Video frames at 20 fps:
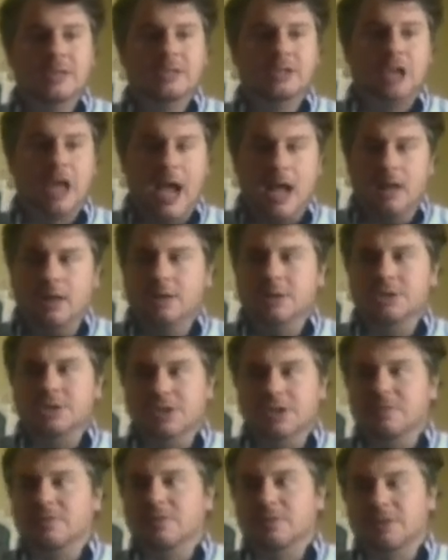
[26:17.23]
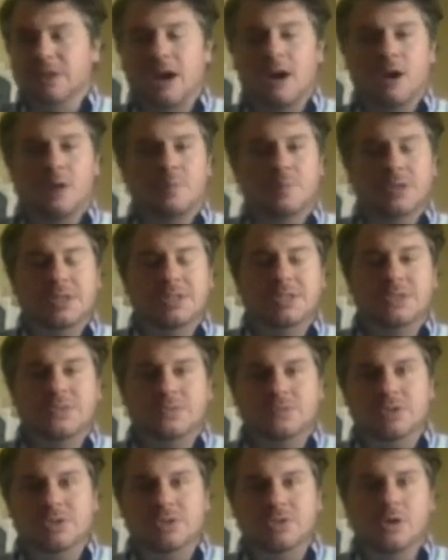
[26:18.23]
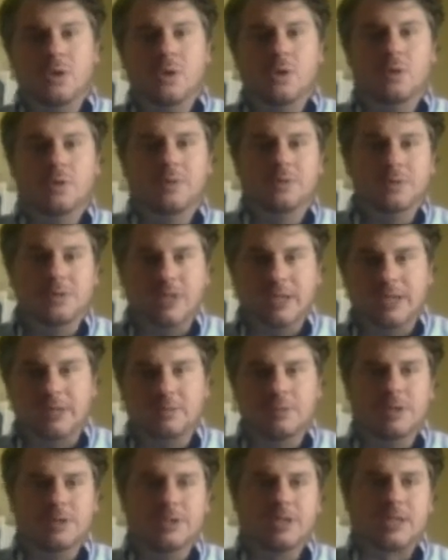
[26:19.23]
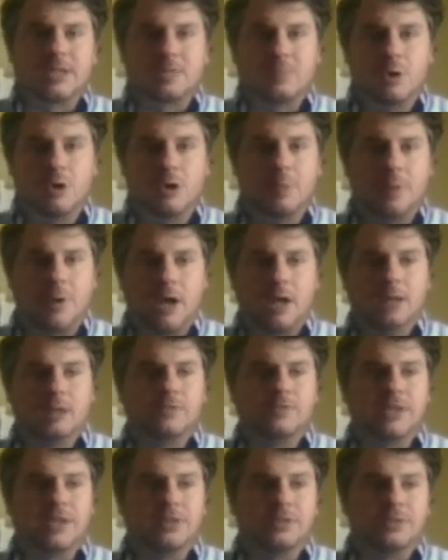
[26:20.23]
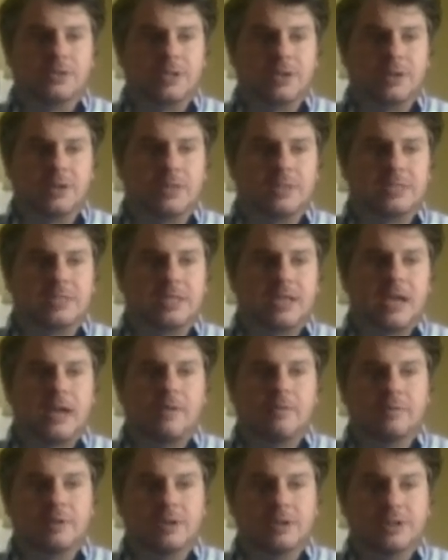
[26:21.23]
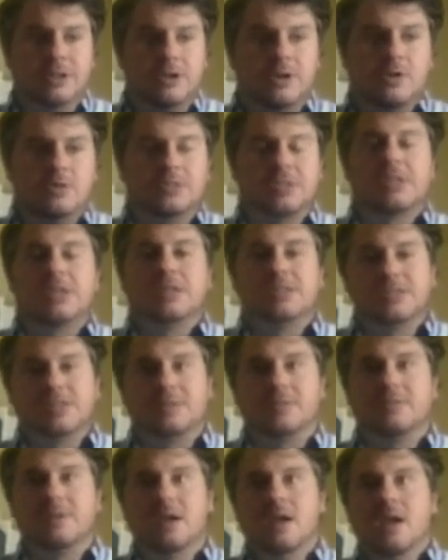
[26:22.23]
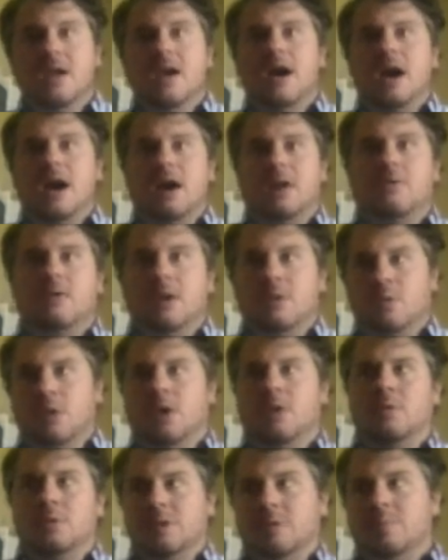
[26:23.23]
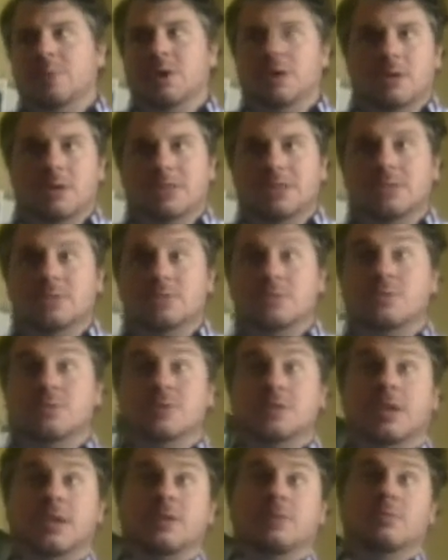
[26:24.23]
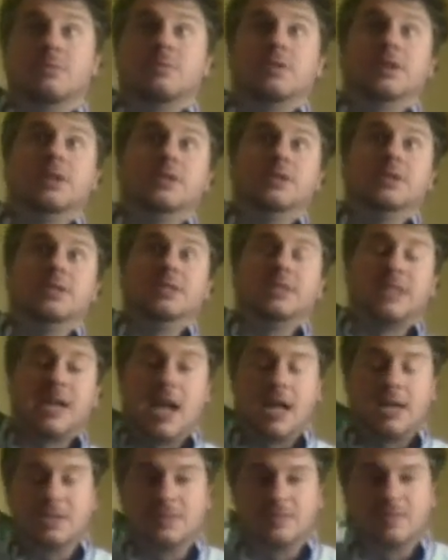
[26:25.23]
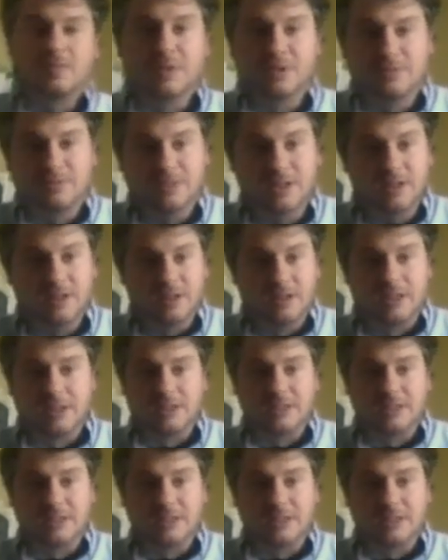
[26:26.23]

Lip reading: challenging for therapists who don't like really explore polyvagal theories. They have really no sense of how do I work with a person who's like really detached from their feelings